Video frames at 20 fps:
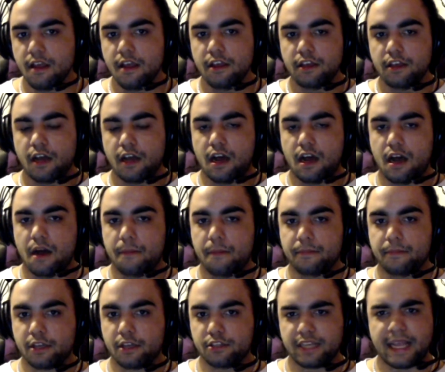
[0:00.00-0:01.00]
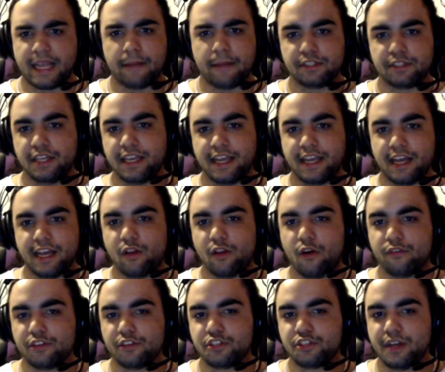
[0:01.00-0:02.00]
Because I kept seeing it a lot
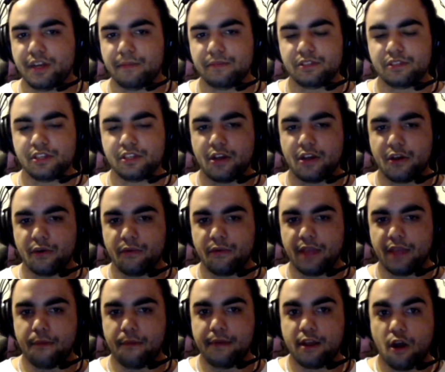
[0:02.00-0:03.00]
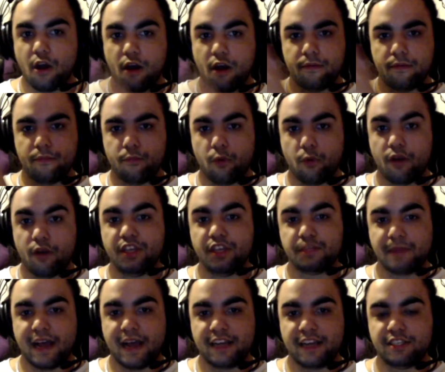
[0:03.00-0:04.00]
on the stream. So yeah, we got one of these
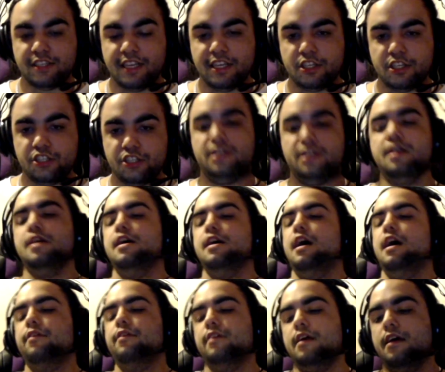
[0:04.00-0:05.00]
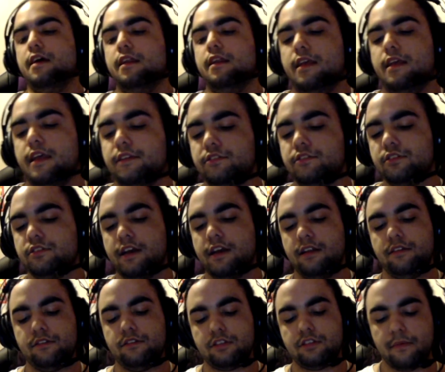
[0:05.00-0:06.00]
bags each, and then inside
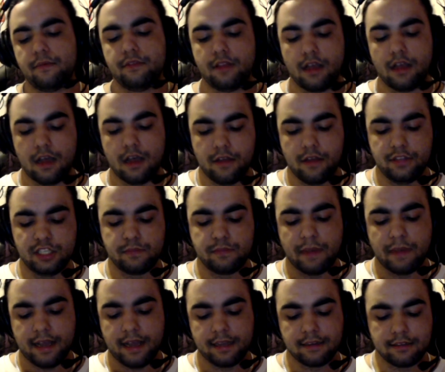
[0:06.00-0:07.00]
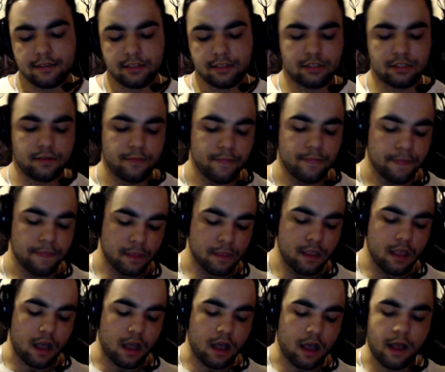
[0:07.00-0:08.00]
some of these bags,
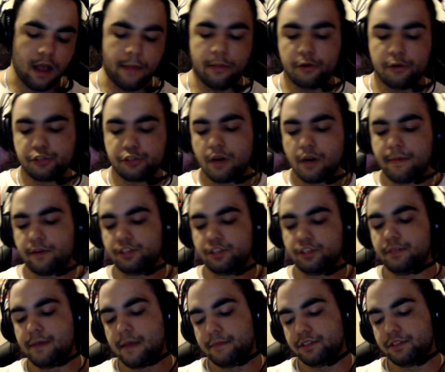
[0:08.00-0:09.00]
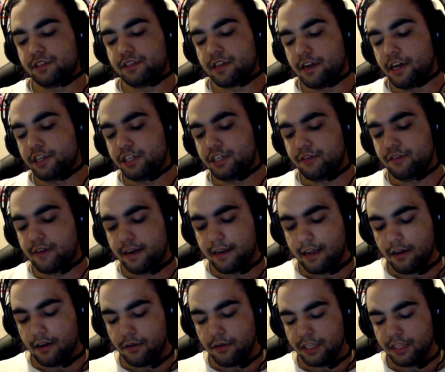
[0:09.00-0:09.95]
I'm not sure about Chibem and Sakaishi right now.